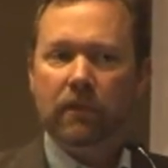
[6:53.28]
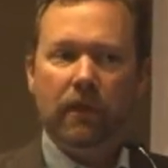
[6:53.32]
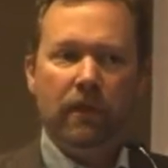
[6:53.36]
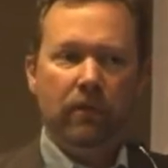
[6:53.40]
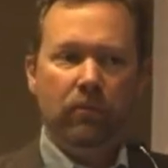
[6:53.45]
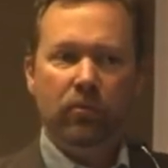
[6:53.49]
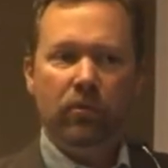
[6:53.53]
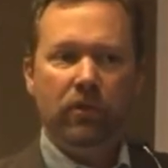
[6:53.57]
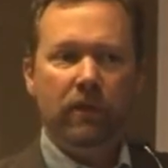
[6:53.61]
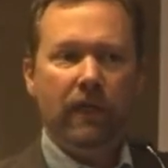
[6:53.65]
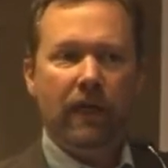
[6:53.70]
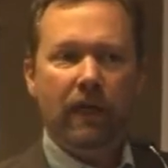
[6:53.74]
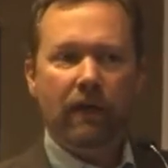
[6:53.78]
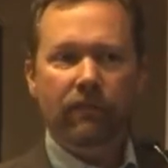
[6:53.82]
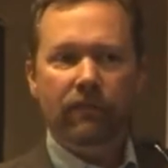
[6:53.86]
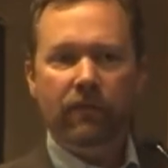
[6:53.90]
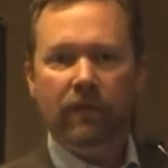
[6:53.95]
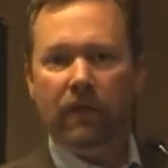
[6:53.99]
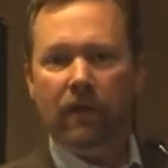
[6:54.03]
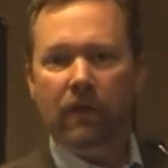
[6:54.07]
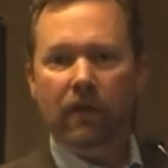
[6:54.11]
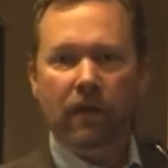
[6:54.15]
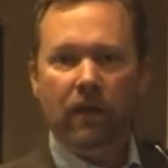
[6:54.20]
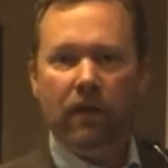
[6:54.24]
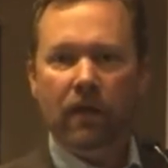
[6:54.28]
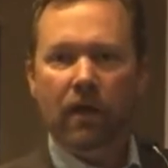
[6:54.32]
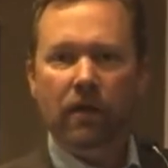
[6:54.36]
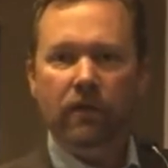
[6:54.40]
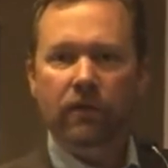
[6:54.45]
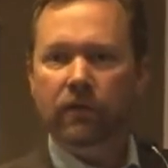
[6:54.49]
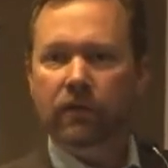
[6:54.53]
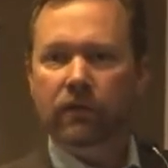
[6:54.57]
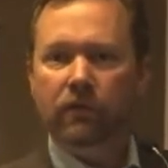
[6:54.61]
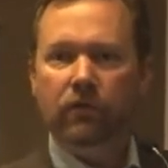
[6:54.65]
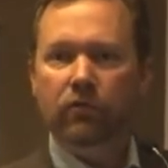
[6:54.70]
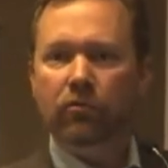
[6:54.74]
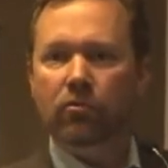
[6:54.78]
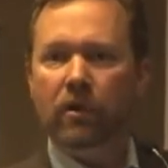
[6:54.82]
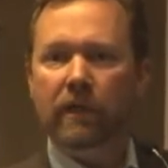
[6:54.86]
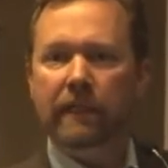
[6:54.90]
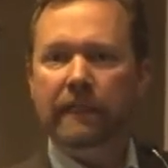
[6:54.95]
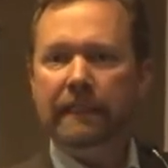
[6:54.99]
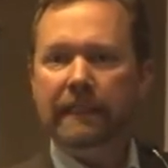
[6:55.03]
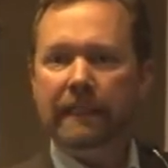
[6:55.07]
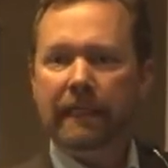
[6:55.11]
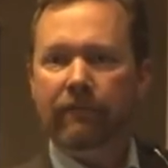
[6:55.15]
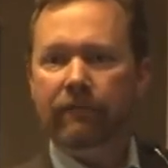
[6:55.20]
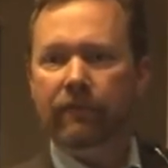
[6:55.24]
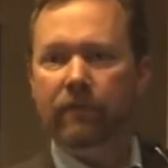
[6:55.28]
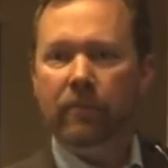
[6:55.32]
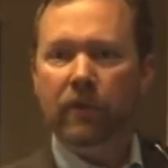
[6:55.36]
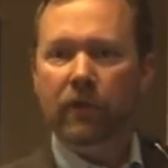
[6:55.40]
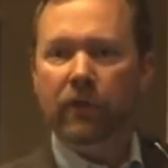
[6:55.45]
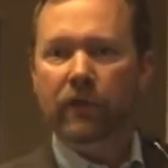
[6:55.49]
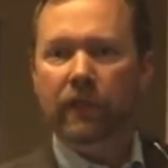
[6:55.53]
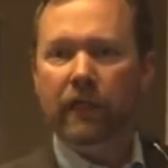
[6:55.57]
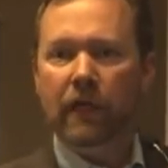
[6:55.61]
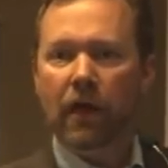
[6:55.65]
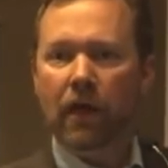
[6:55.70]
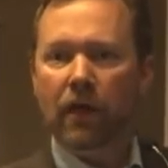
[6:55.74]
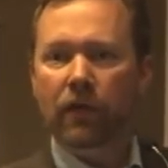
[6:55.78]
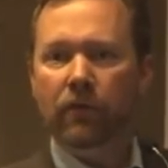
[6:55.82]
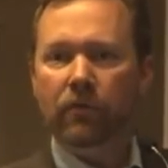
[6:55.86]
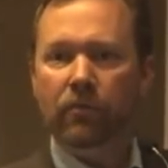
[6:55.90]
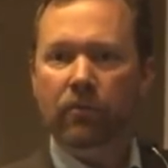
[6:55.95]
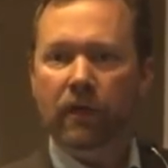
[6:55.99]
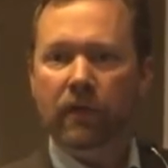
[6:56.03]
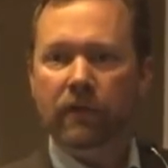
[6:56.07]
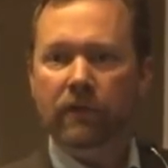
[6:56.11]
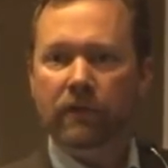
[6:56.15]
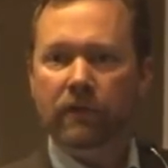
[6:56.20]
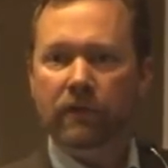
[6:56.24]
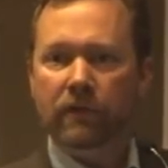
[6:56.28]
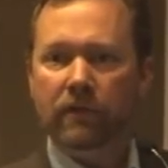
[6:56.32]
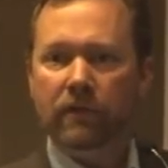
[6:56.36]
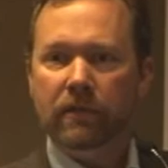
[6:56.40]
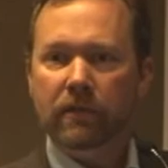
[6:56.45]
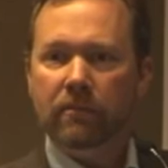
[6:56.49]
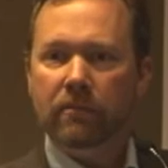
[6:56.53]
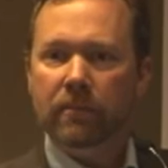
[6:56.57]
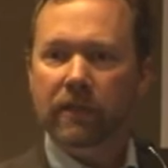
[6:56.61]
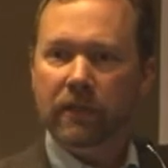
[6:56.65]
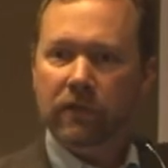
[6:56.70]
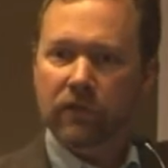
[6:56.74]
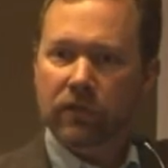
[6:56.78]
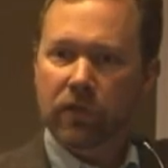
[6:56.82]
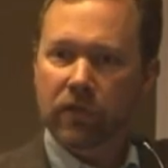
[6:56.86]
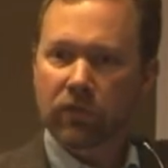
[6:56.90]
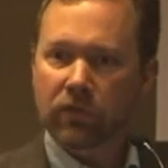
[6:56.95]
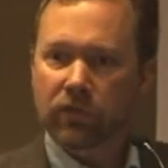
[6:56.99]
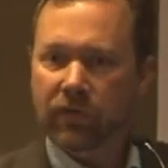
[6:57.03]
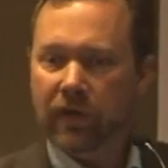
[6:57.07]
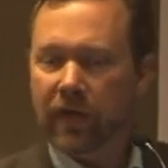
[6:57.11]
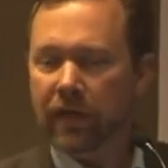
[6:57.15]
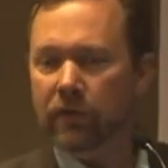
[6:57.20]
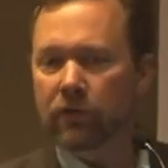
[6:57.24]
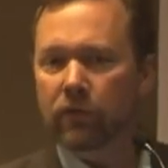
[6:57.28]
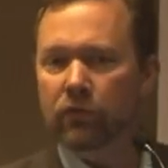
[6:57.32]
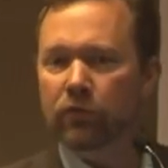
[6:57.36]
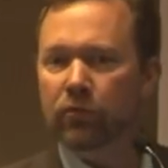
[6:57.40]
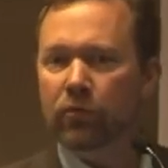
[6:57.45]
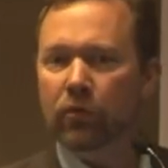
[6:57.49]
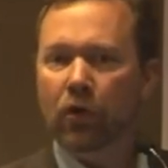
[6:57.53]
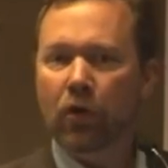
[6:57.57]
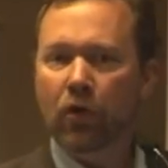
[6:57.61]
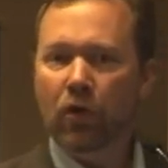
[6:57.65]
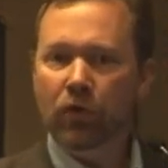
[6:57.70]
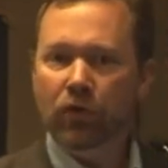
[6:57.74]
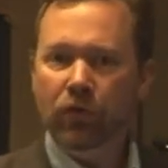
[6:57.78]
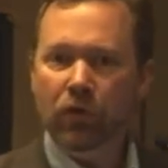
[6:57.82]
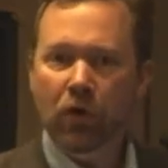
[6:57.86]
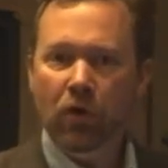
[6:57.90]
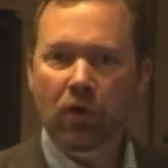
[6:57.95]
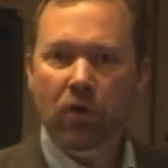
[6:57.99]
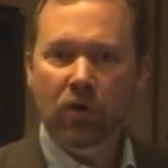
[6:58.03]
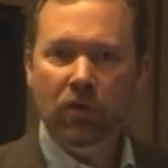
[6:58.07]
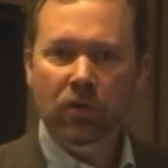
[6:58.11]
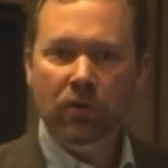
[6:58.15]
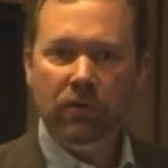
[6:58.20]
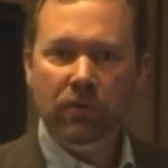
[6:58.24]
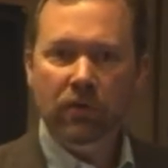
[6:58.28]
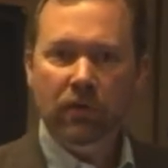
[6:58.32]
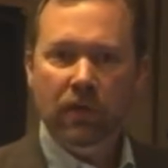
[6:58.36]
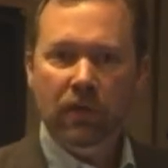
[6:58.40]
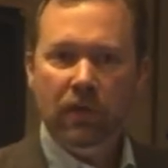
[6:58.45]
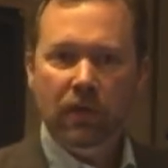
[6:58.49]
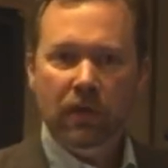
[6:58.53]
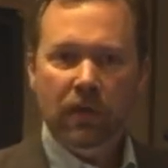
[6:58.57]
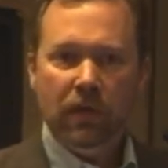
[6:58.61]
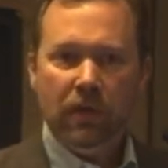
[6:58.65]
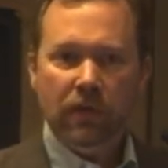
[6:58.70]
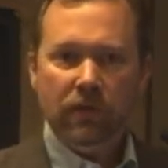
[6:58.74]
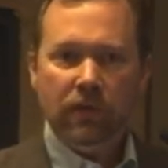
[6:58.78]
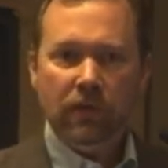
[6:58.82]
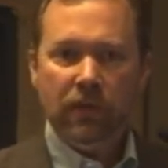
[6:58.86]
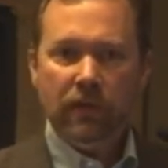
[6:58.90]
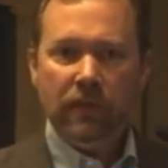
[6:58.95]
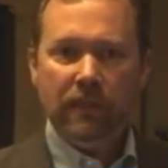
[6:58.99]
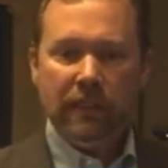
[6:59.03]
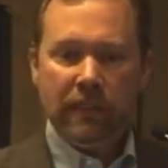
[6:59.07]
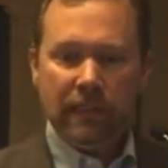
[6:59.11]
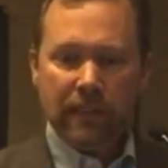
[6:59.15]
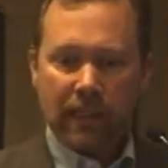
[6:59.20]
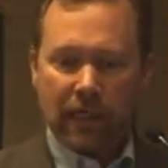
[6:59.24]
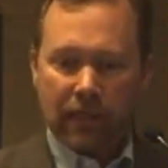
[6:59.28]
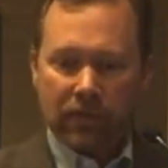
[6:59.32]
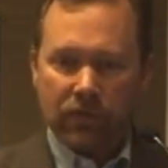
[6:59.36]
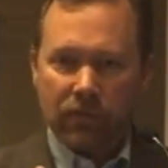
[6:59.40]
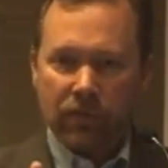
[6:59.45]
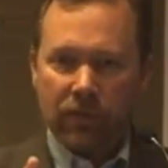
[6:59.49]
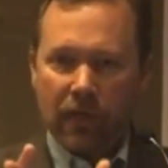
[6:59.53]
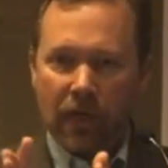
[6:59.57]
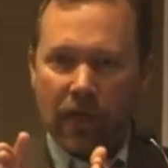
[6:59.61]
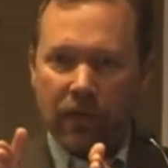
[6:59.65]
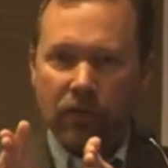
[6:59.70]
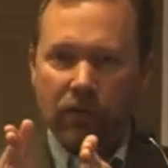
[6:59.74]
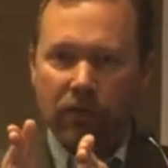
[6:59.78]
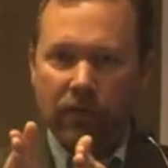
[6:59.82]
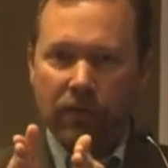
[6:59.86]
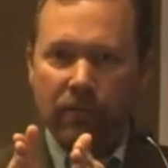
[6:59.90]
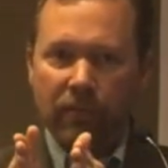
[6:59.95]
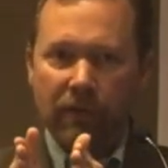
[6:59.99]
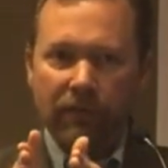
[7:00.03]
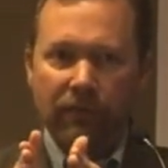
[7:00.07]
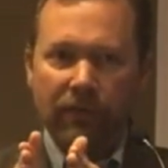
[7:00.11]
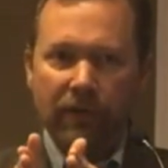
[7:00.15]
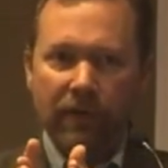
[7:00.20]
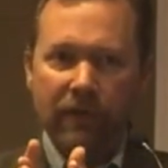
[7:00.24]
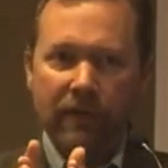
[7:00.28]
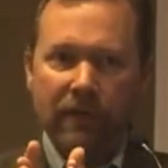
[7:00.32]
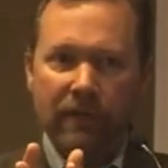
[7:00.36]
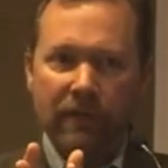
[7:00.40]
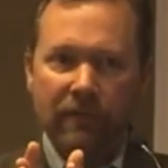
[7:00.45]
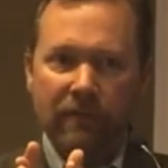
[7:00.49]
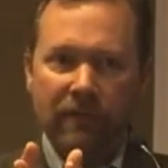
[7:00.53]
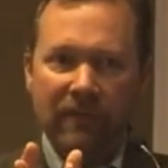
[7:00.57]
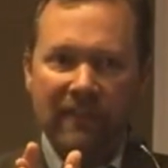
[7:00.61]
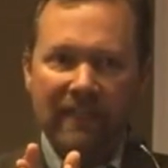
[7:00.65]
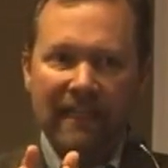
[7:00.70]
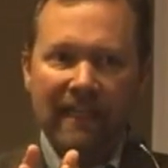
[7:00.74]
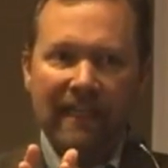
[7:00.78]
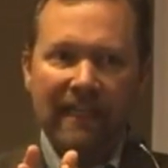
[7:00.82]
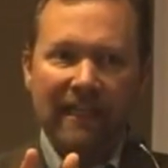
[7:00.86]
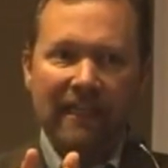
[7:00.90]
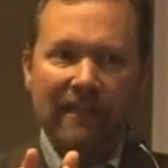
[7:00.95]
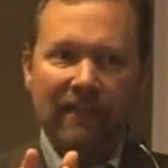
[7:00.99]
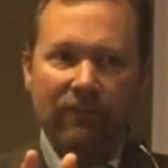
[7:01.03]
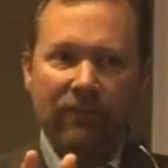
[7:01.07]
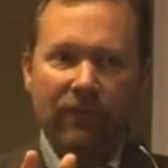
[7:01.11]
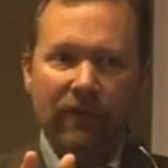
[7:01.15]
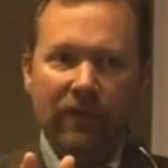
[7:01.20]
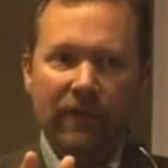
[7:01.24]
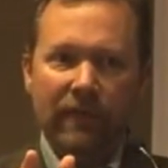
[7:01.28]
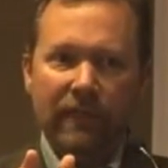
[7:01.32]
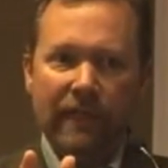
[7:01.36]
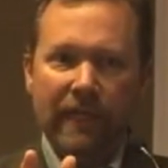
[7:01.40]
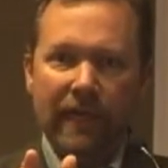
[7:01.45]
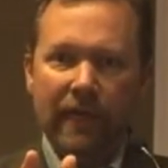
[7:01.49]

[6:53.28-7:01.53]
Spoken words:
It wouldn't have the 127 million other ones because those values were all null. So this index would not only be very skinny, very